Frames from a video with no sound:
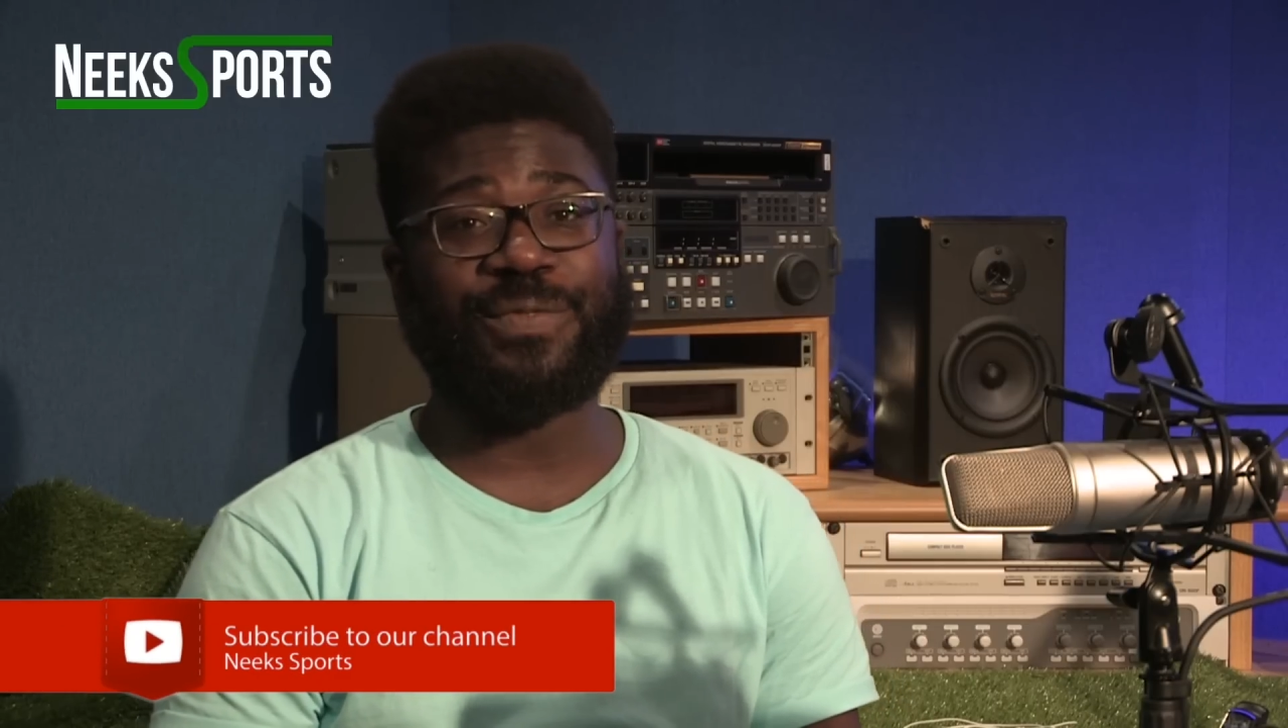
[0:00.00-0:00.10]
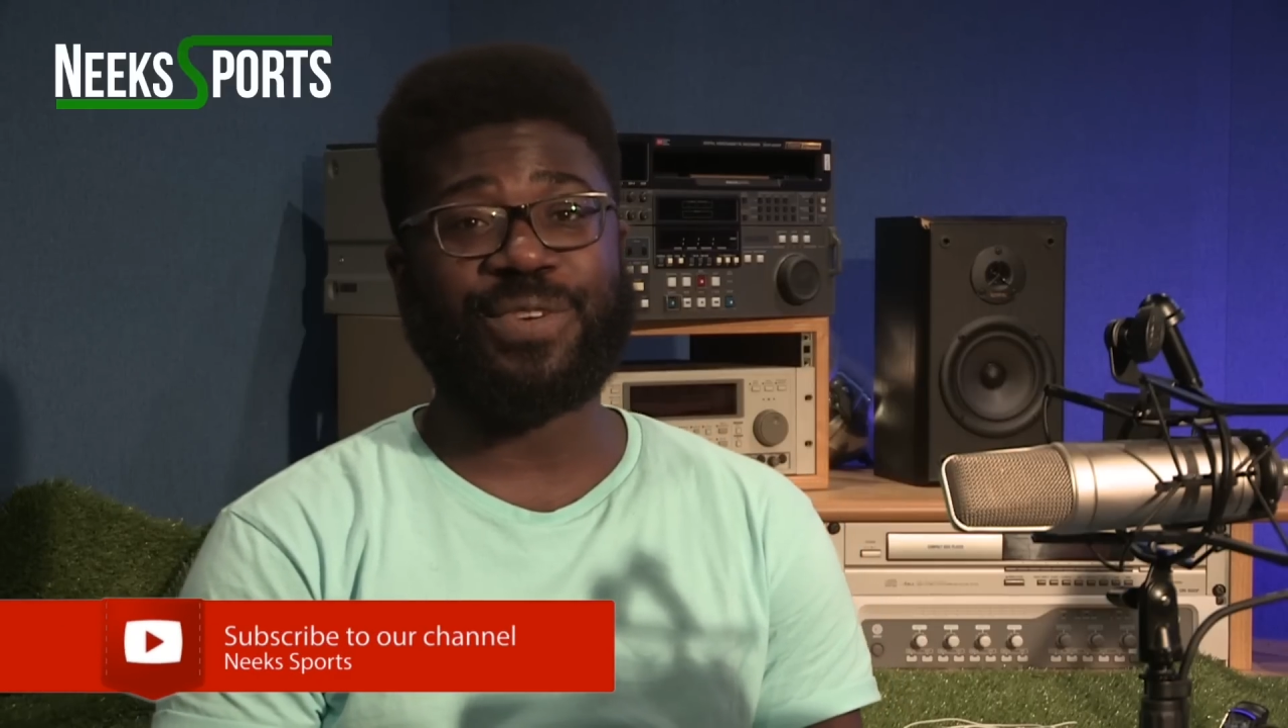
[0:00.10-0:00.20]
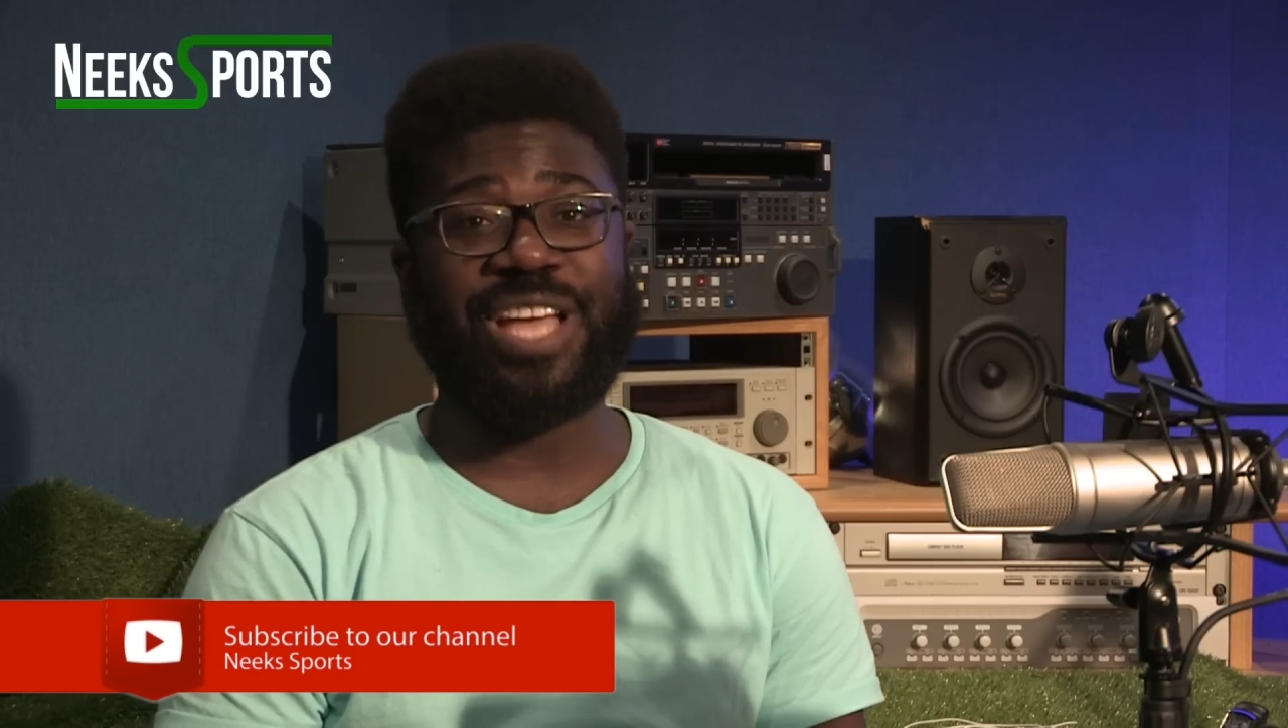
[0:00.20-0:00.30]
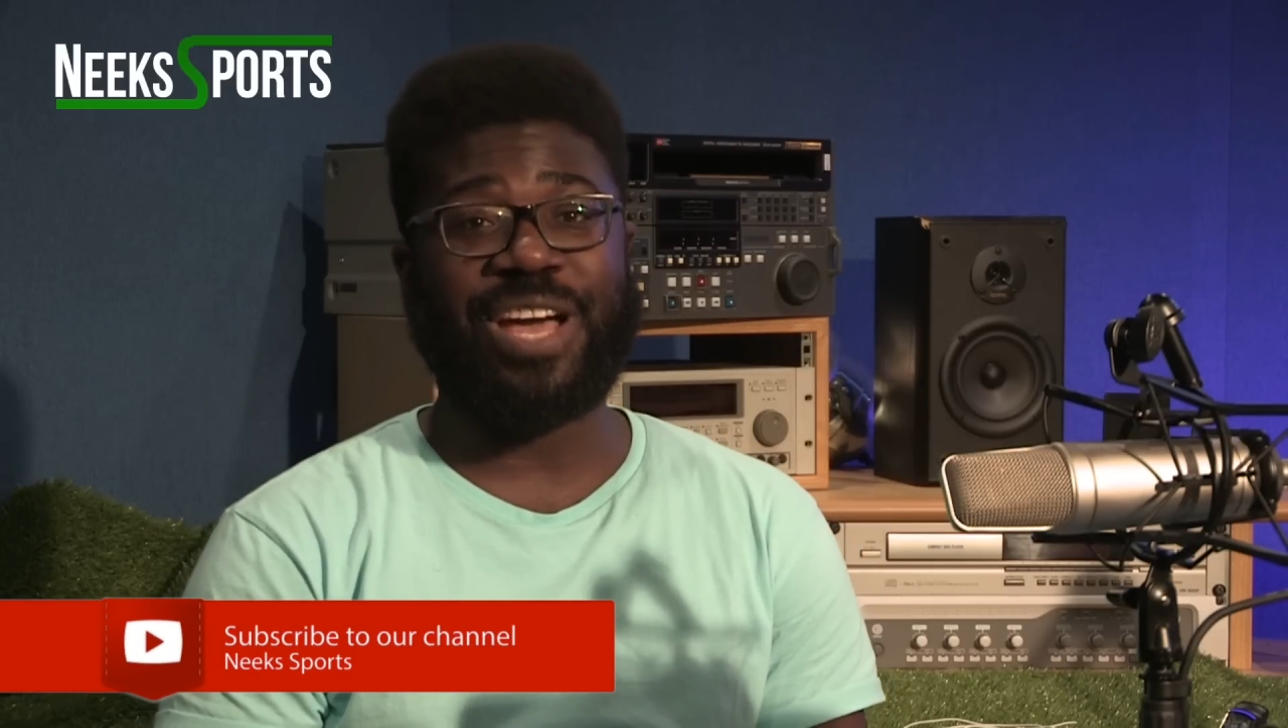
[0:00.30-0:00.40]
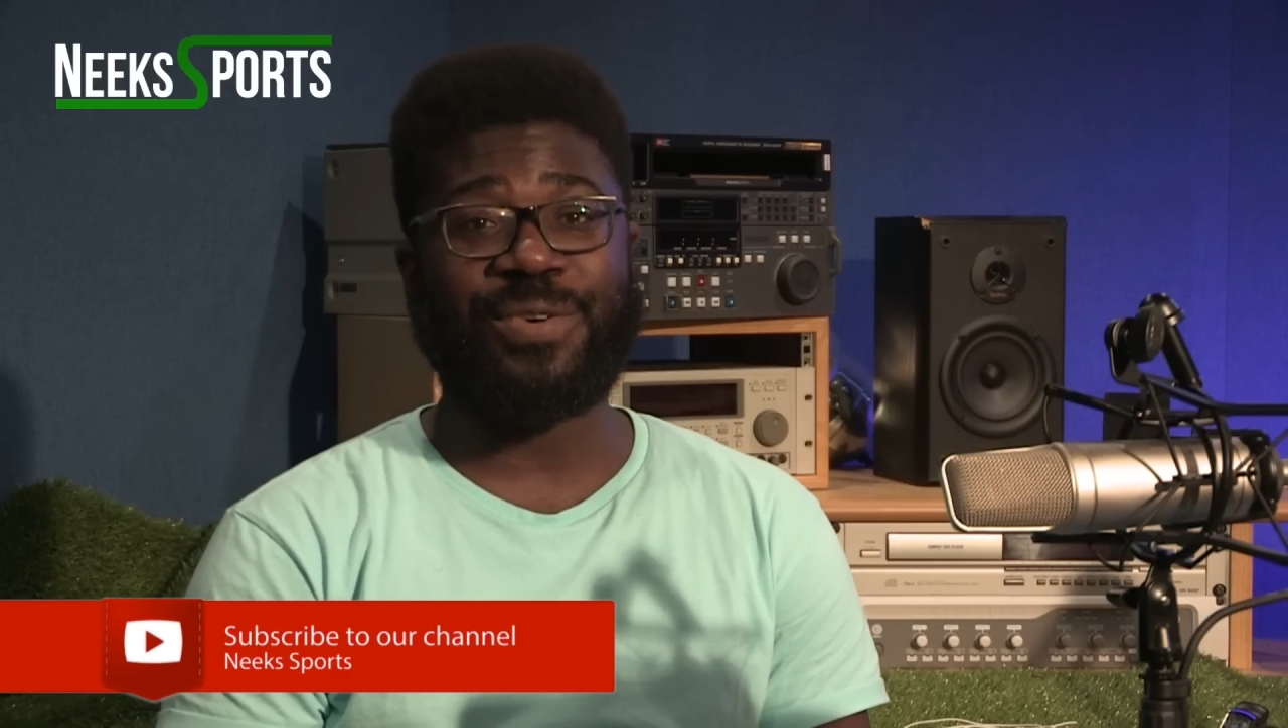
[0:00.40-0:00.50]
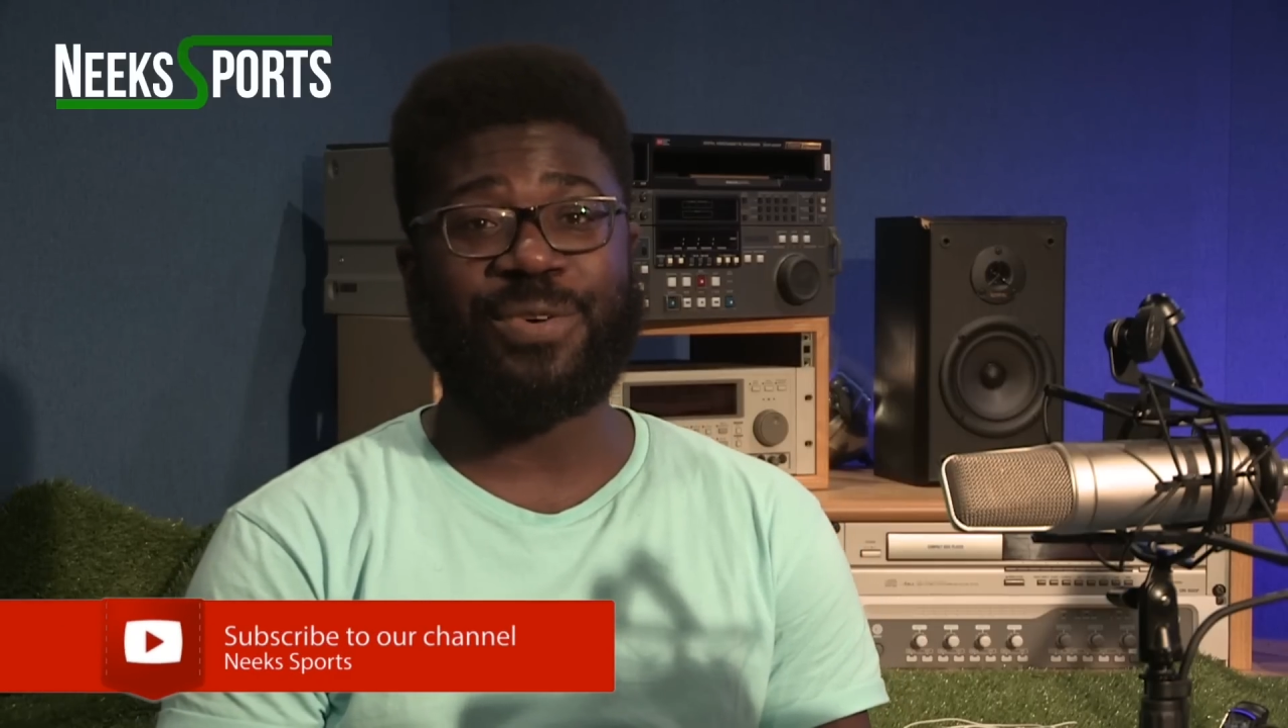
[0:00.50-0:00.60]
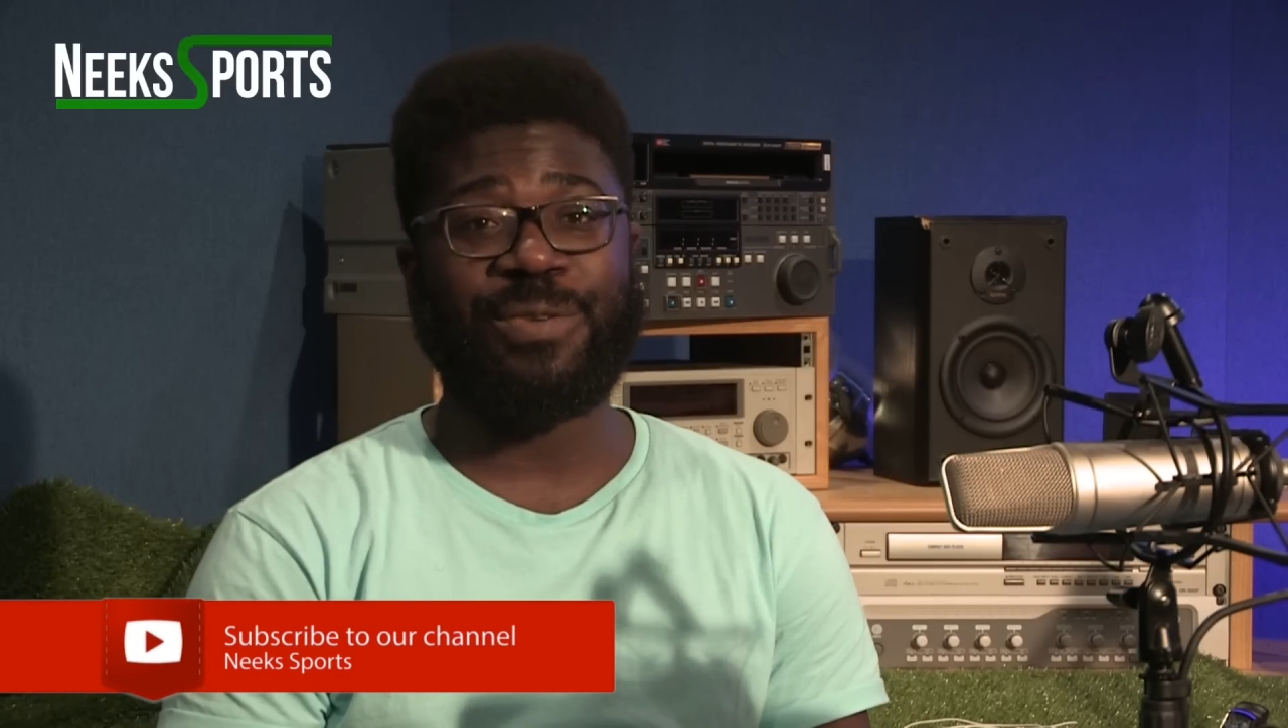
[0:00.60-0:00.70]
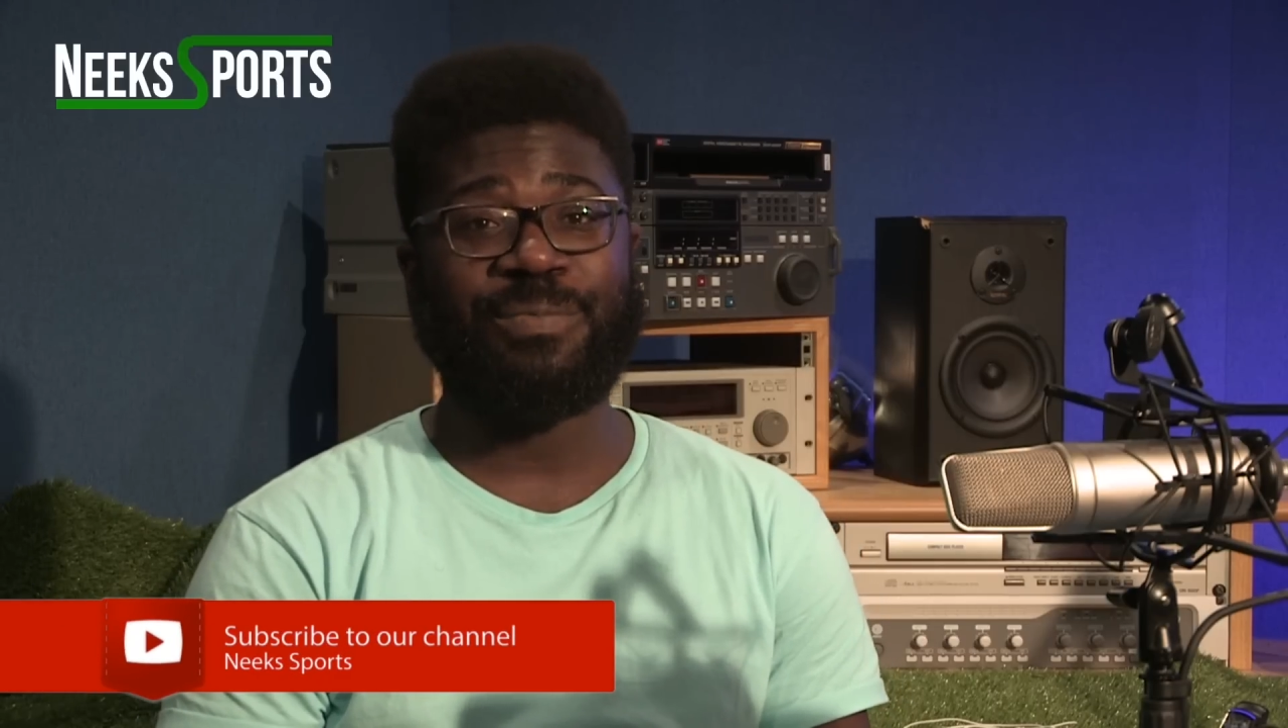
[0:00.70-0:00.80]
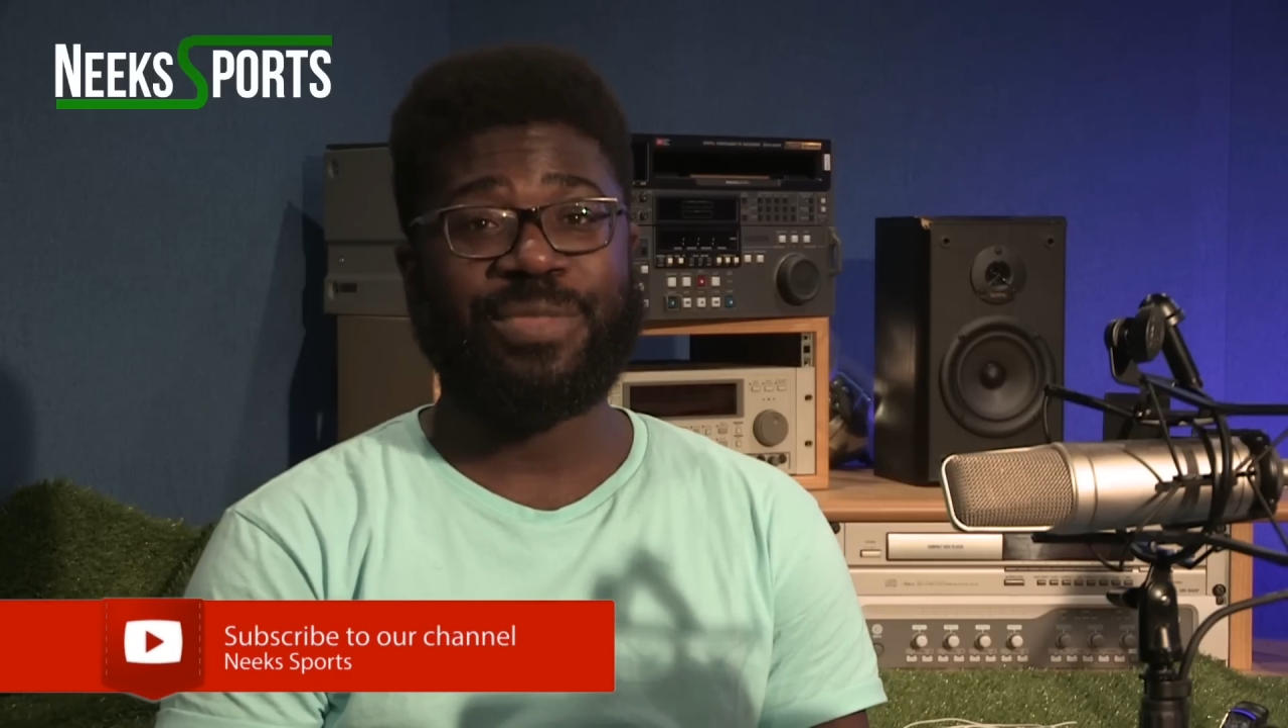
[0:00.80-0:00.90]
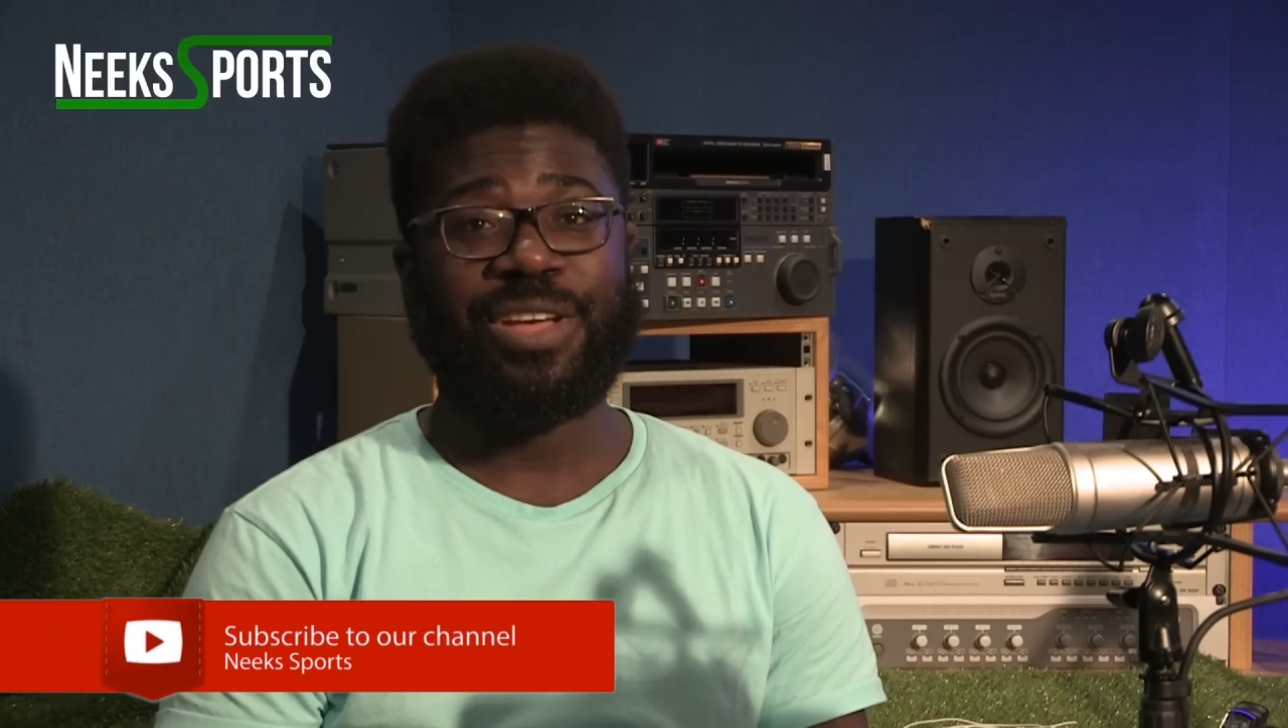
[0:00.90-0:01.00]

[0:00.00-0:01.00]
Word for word: for a tackle